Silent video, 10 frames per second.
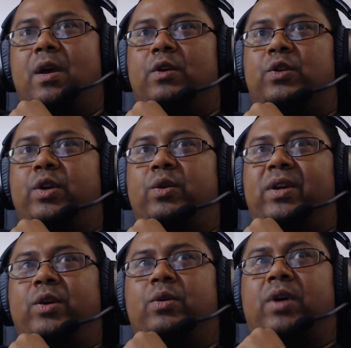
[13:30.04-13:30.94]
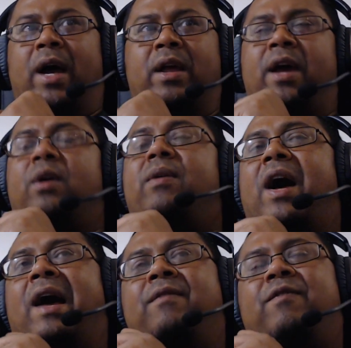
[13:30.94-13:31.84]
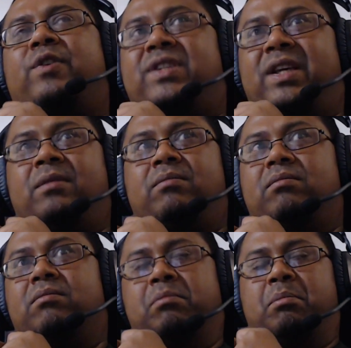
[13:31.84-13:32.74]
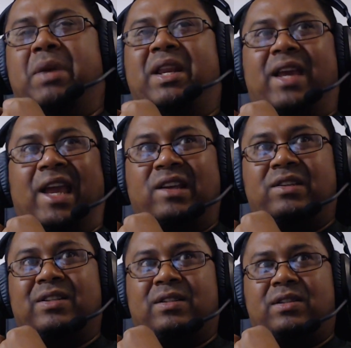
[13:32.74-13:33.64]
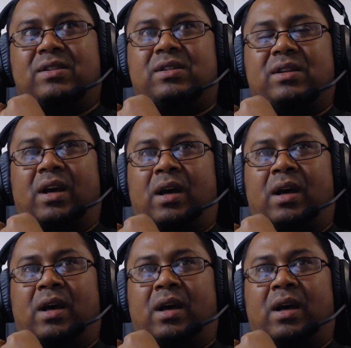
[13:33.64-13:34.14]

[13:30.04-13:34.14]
So I don't I have not seen many Asians